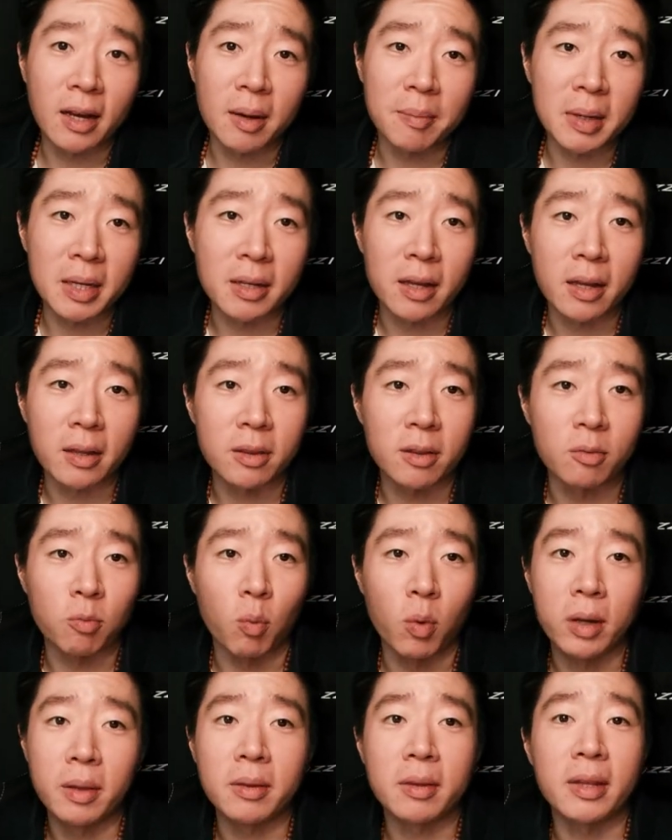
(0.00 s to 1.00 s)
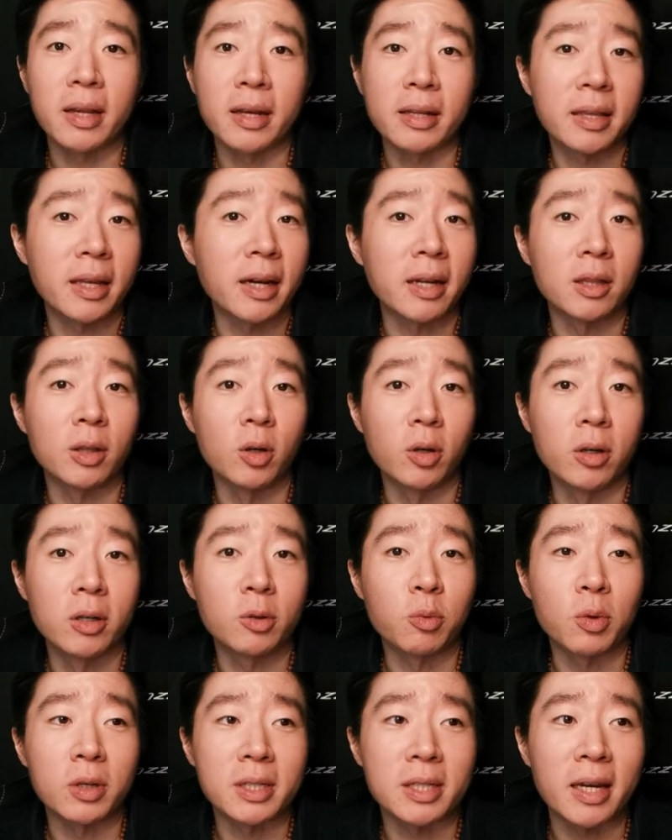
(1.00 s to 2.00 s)
I mean, one thing that I
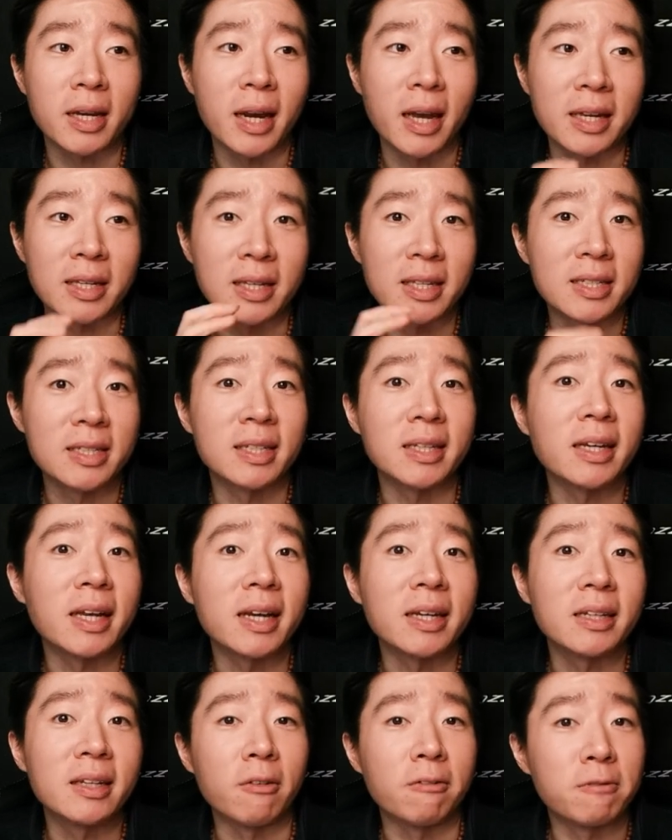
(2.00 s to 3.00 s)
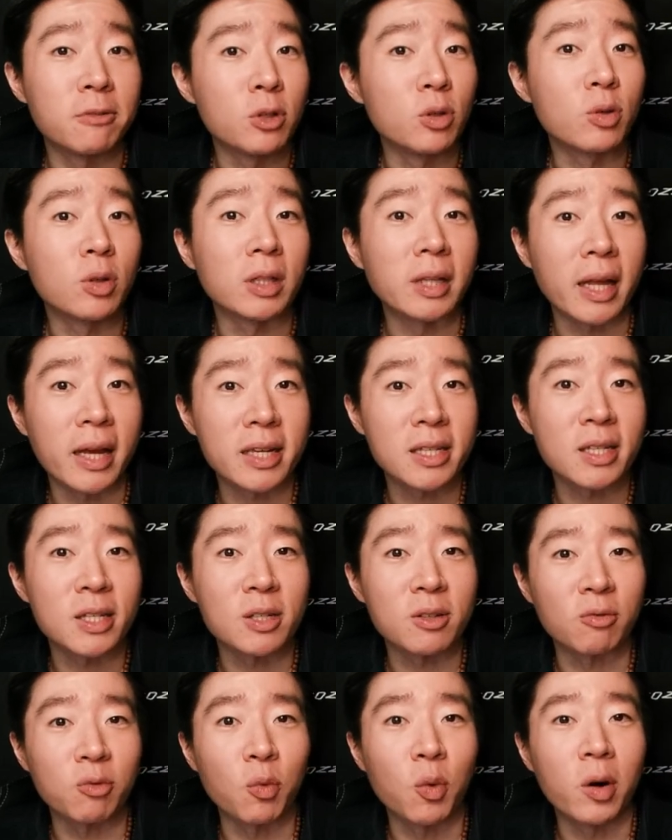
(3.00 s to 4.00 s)
learned was that I need to get a few
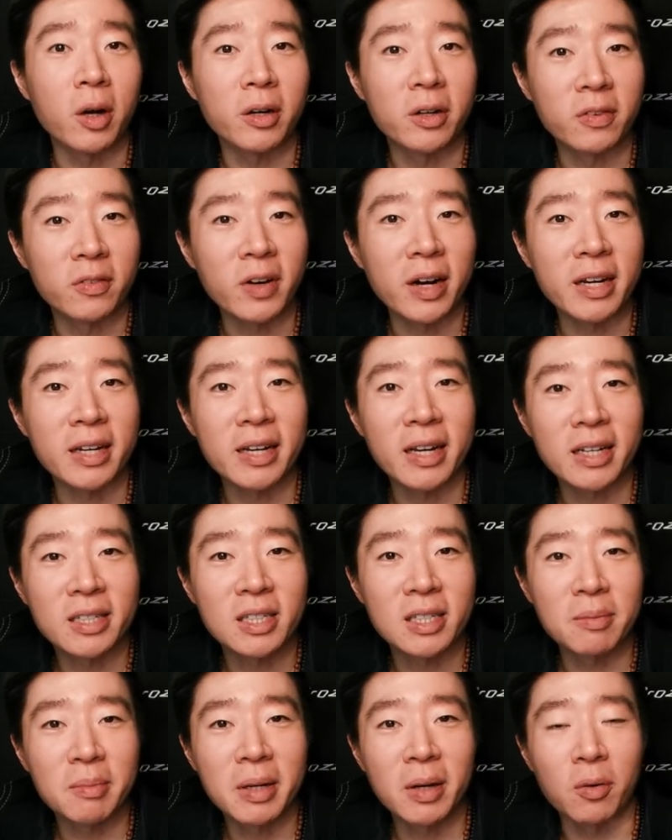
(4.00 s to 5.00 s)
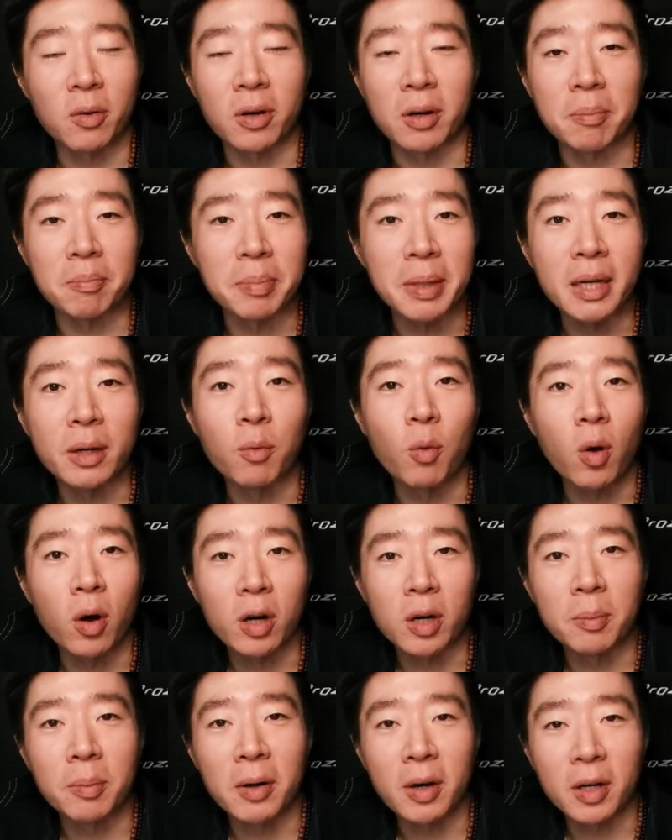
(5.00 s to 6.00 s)
glasses of water right next to me or a big
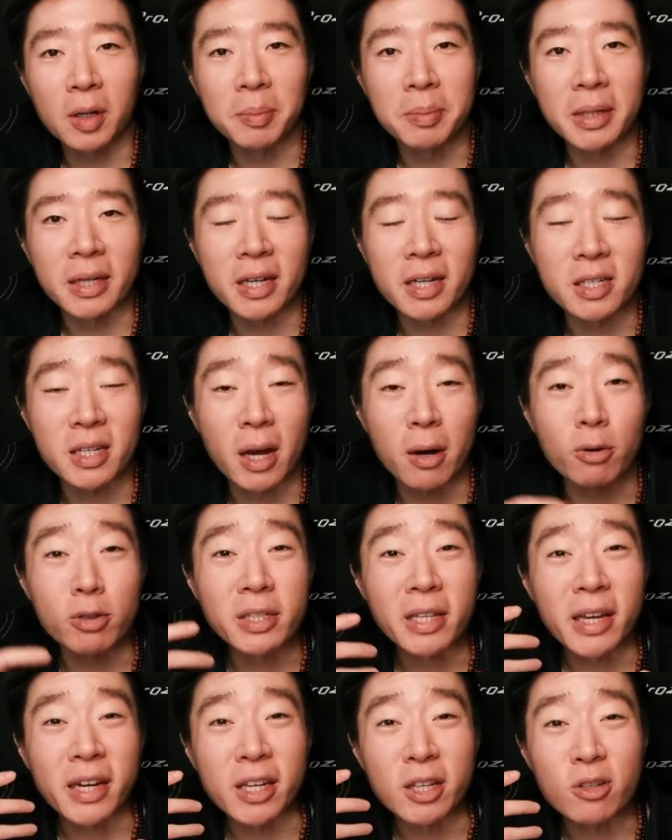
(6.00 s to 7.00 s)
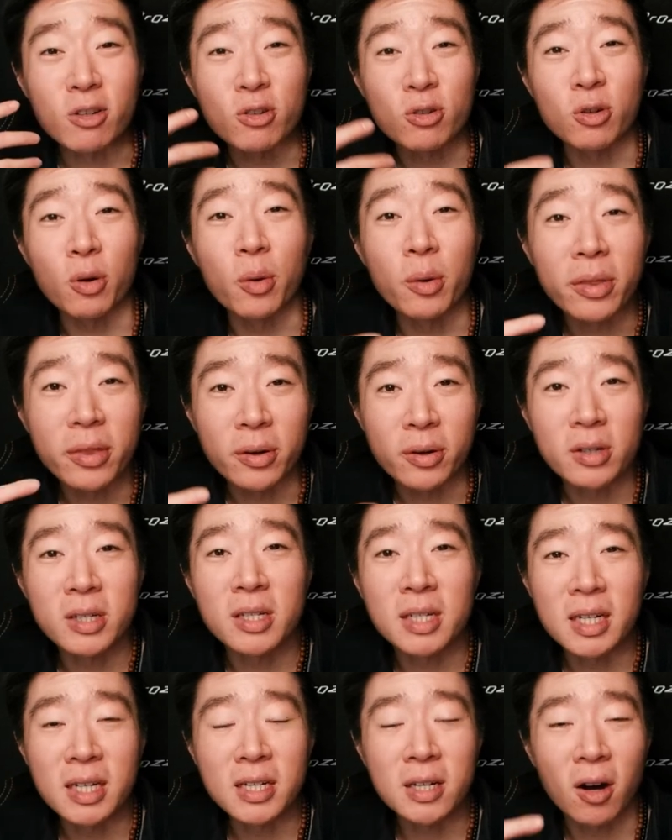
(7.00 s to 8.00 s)
water bottle because I was getting so
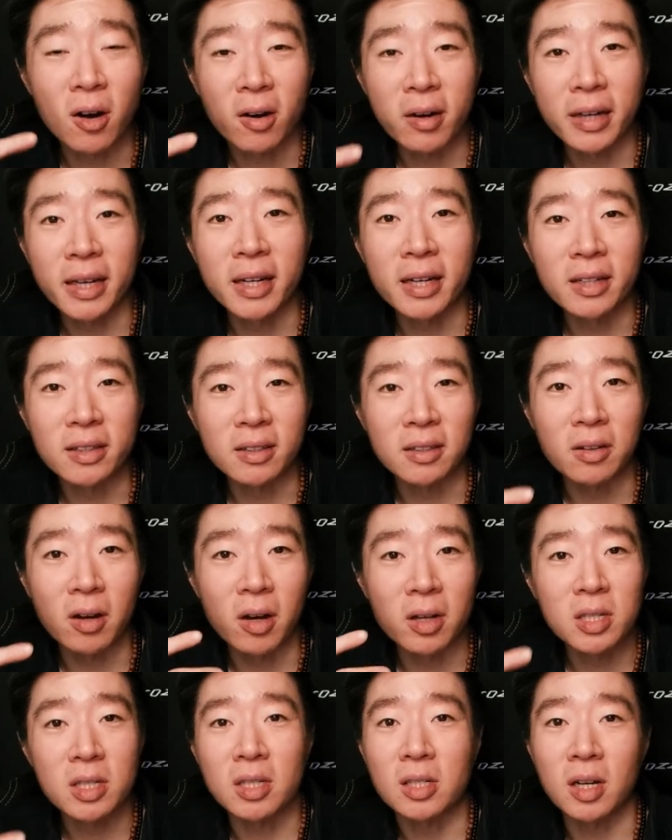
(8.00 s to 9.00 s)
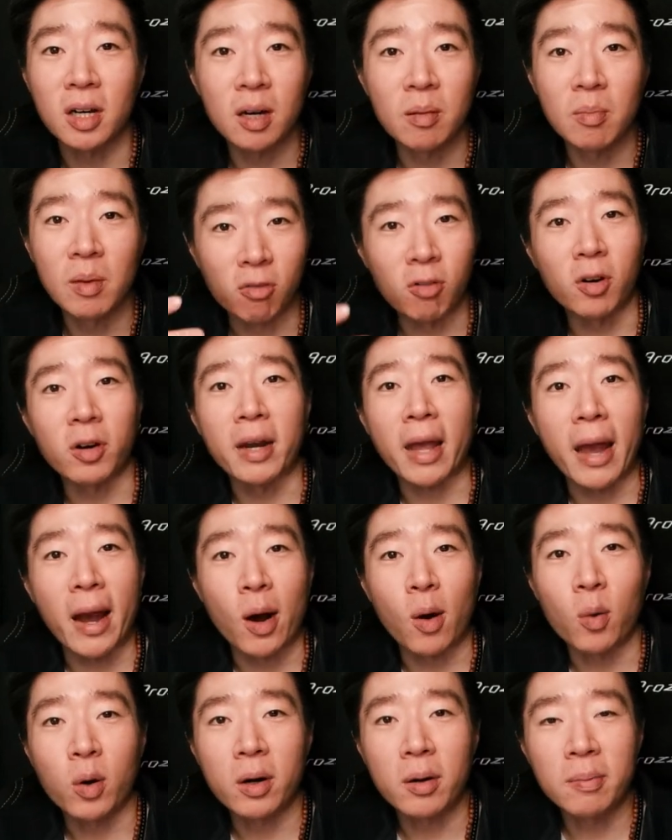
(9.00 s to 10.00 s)
thirsty talking nonstop for an
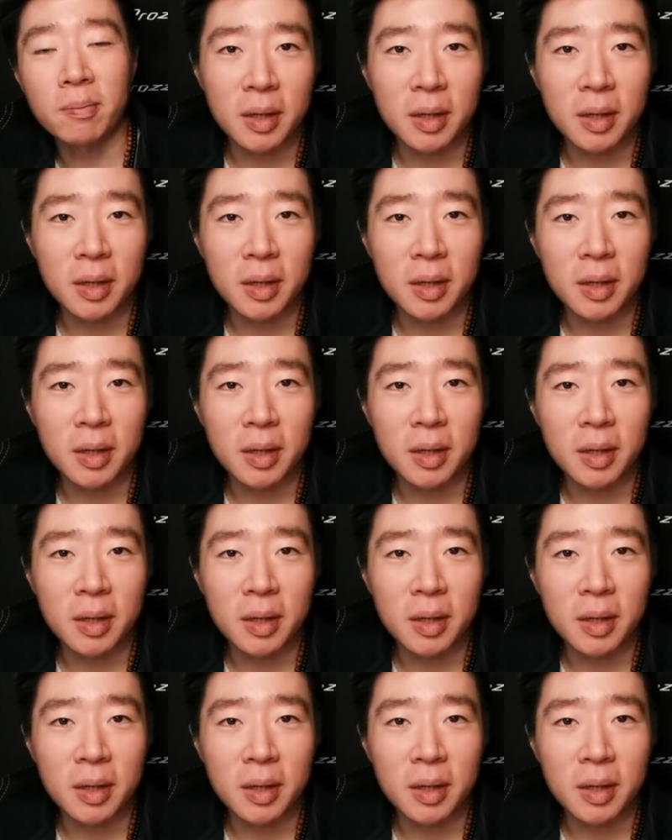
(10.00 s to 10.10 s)
hour.